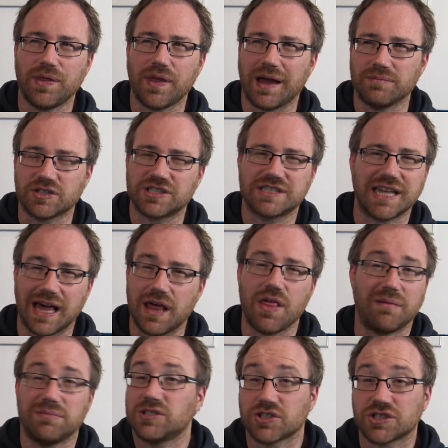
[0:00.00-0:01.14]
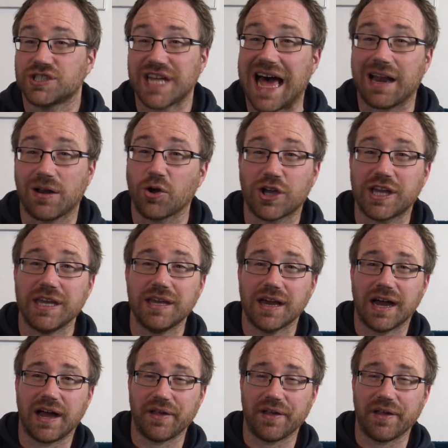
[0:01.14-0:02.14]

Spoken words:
I'm just that lucky.